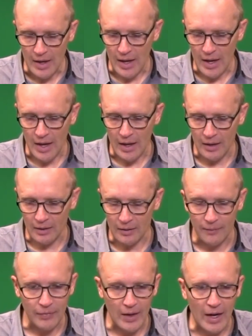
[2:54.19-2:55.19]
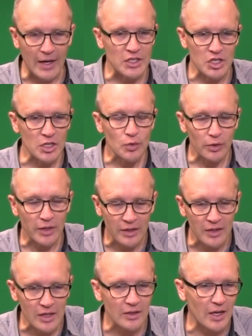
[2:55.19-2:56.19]
and I genuinely
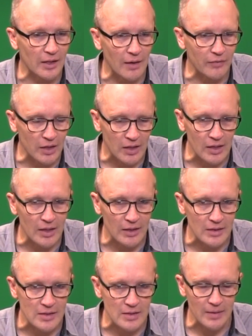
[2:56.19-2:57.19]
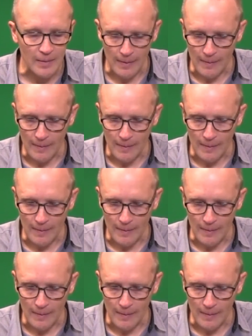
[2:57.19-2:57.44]
think they love the kids,